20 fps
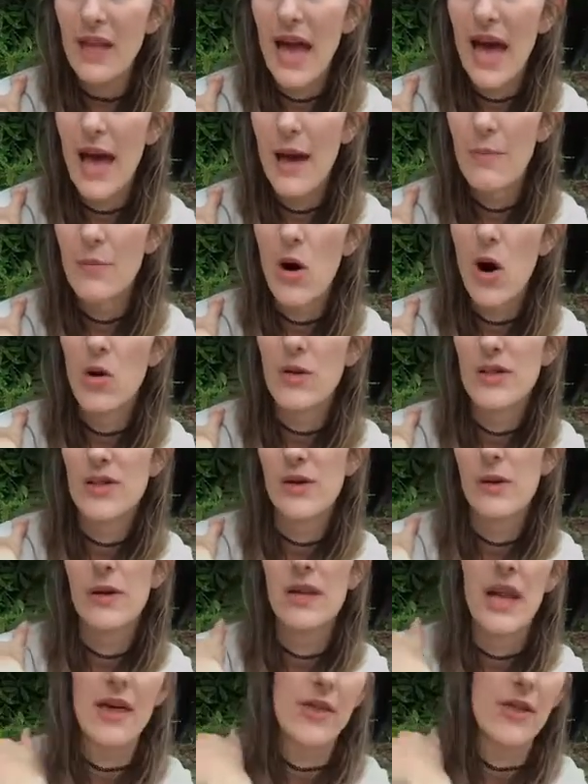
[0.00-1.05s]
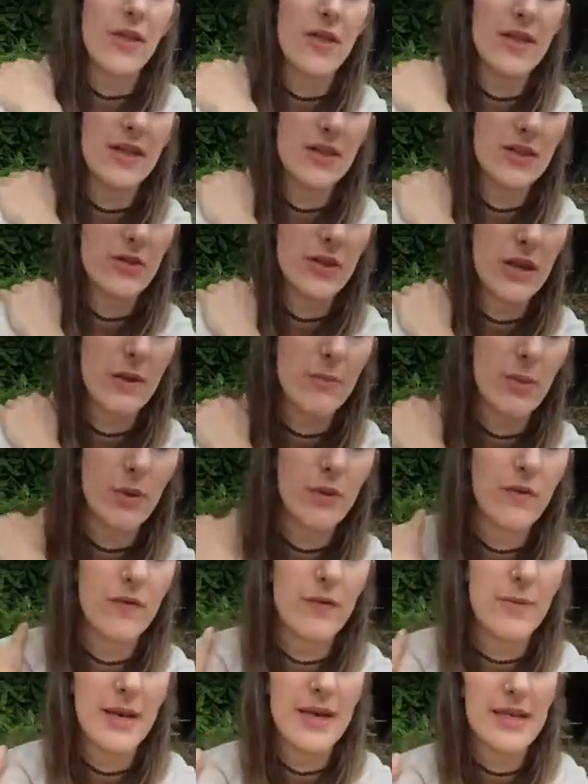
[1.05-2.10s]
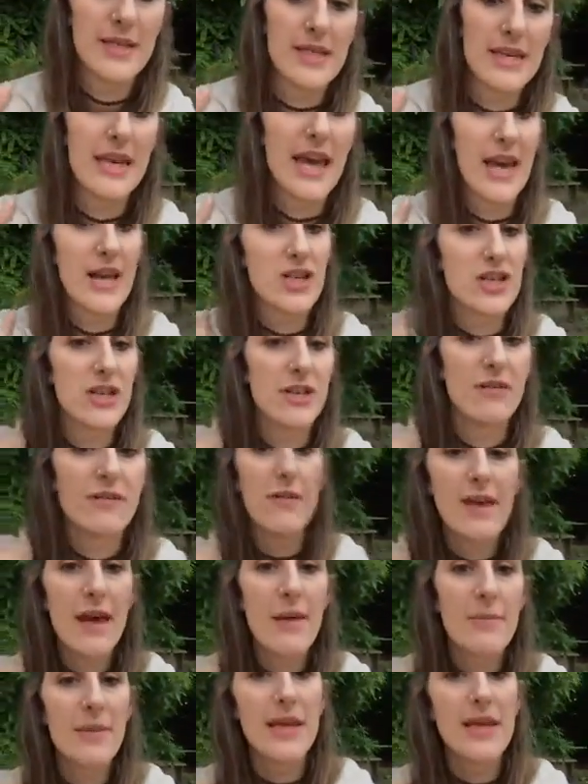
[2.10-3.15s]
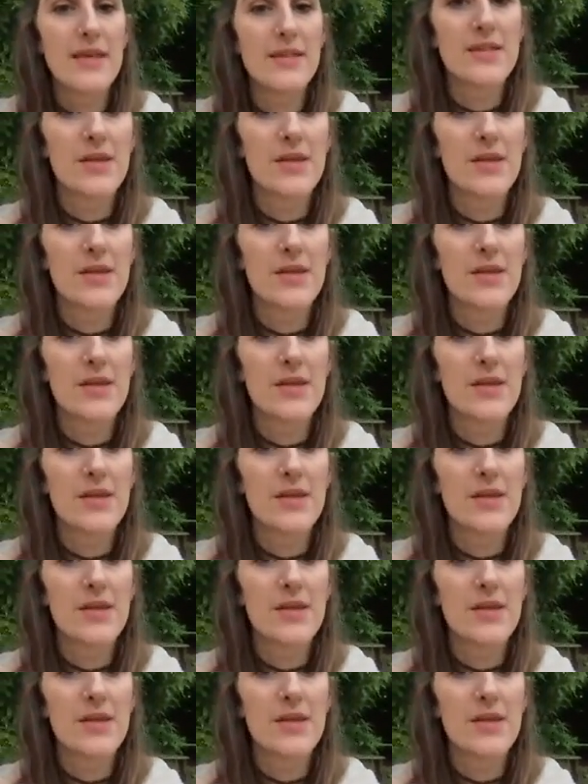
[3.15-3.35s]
Also, another thing that's really important for me is connection and family.